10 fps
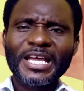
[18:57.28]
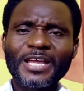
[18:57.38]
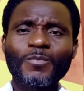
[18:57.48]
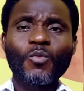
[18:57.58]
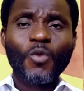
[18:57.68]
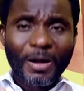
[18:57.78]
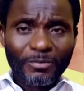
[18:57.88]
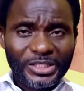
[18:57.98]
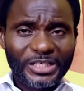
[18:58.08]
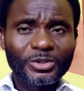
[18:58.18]
bia ye mo
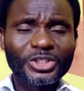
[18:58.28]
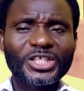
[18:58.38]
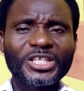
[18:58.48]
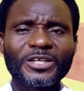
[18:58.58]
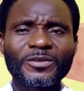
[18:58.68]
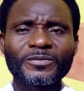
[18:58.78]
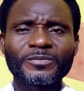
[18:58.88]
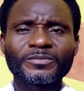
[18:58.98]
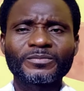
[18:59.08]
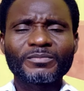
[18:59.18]
a mo de mo gidie no
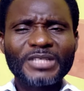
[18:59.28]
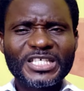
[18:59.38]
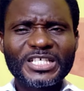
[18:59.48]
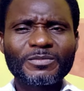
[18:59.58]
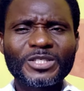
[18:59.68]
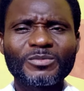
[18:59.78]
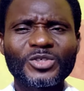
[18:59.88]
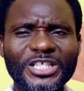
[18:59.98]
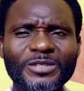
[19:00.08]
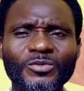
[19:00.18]
mesere mo ze
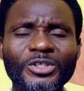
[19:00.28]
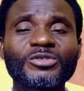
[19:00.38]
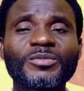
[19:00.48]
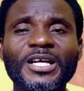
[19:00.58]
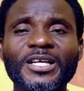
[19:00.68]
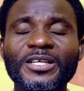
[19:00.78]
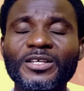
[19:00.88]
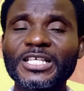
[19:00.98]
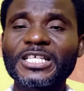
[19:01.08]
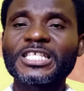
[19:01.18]
mo nye ho adwuma
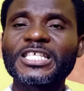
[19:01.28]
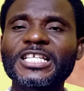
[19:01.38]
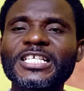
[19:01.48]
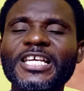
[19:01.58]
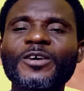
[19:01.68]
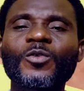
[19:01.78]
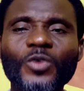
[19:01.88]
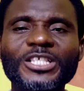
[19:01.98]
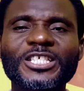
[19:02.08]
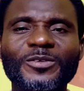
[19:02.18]
ye si ye nye ye
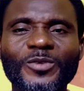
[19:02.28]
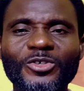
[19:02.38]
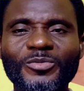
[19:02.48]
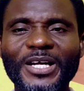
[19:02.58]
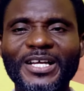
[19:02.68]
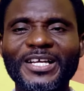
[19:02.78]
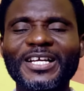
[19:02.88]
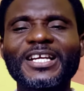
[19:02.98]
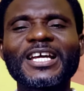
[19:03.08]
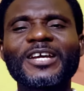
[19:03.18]
nkwaji ye ho adwuma
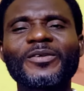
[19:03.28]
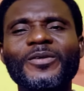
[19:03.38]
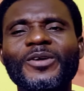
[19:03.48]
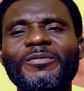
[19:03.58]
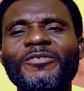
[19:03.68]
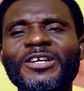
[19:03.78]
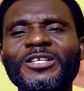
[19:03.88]
e hwe kwen be